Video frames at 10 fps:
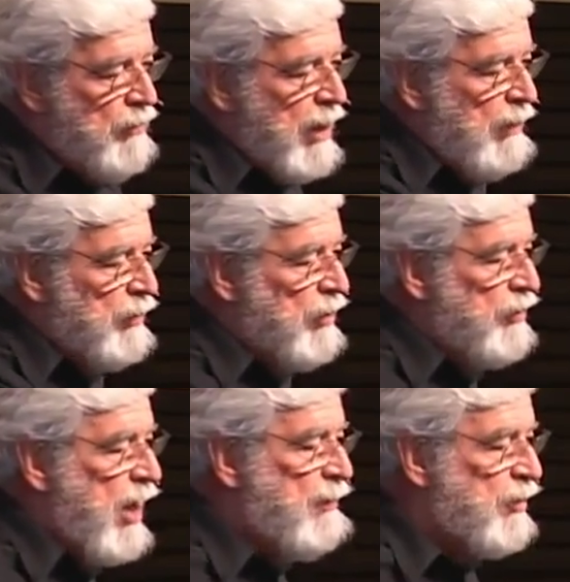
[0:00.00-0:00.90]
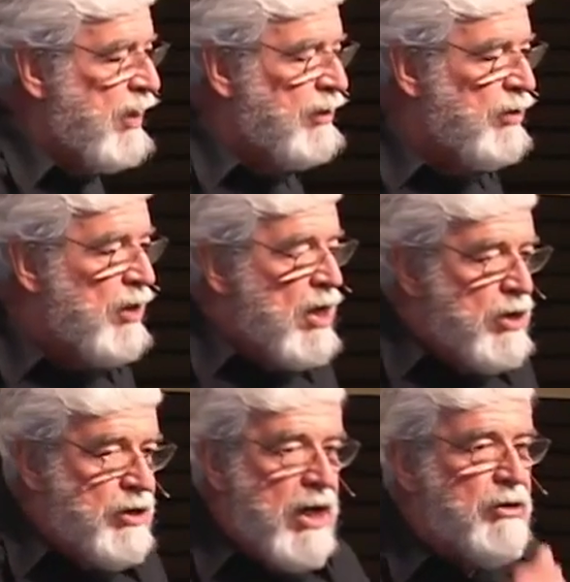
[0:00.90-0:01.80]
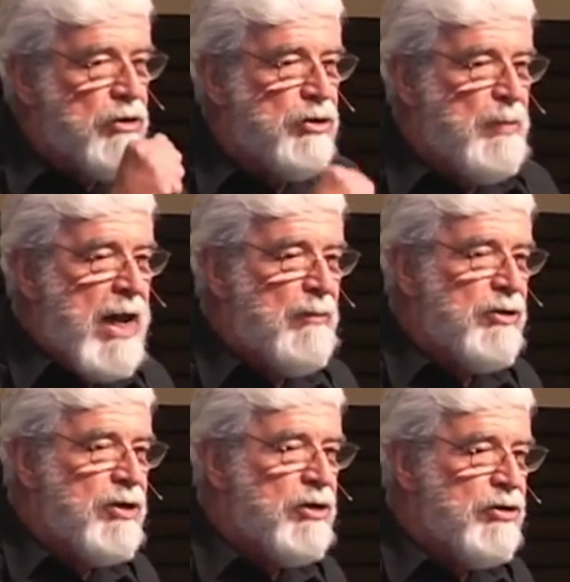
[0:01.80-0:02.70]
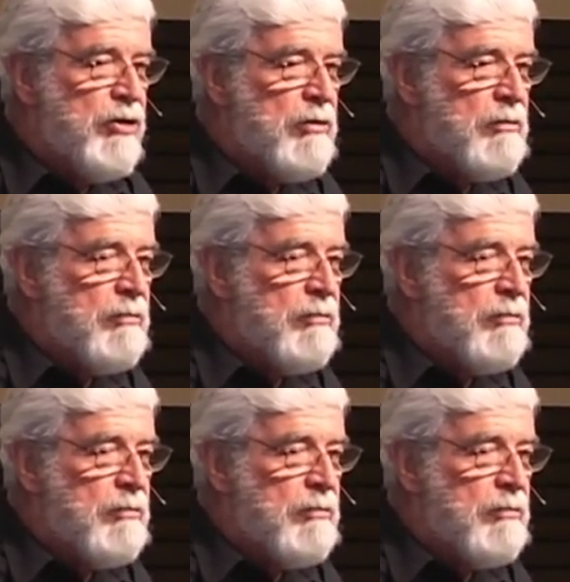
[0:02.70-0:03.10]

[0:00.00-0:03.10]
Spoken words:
around with those animals like this. Take those penguins to the zoo."